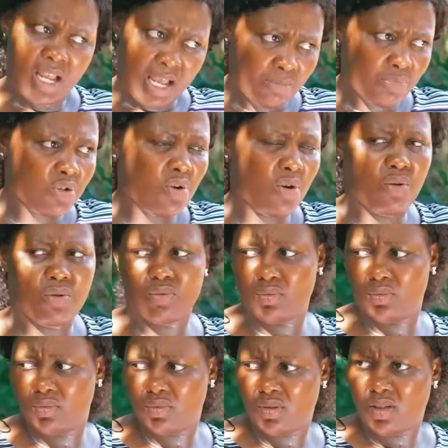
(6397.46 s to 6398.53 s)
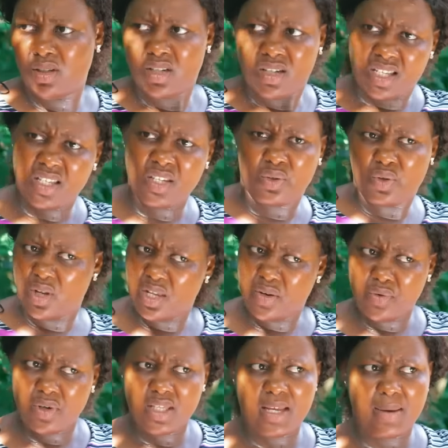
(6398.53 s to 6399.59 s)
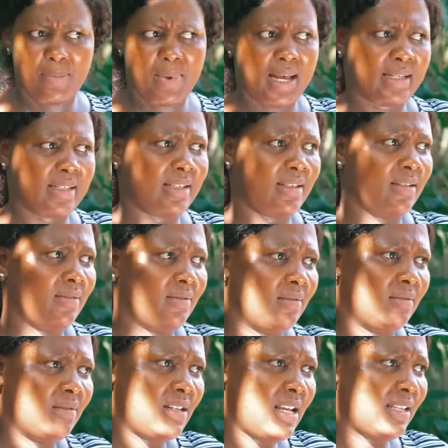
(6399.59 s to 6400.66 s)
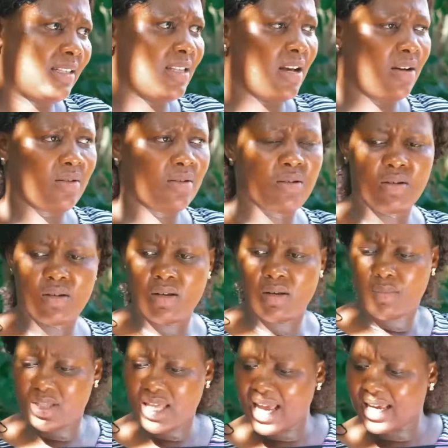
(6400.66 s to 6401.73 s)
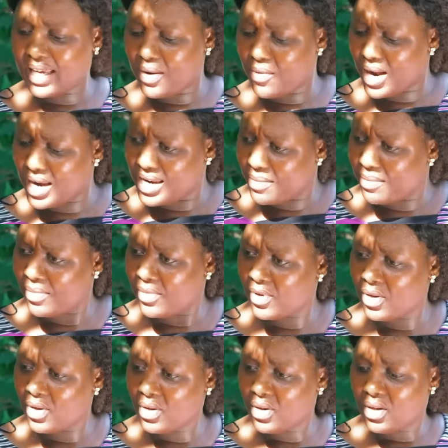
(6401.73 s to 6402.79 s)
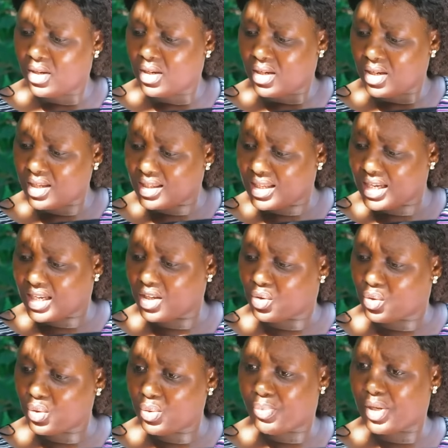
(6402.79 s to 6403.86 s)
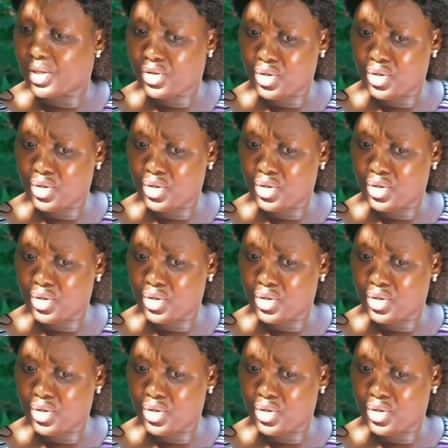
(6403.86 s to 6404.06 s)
I'm sure. This is the only road they pass. Yes, now. But I didn't want them. This stick is too big.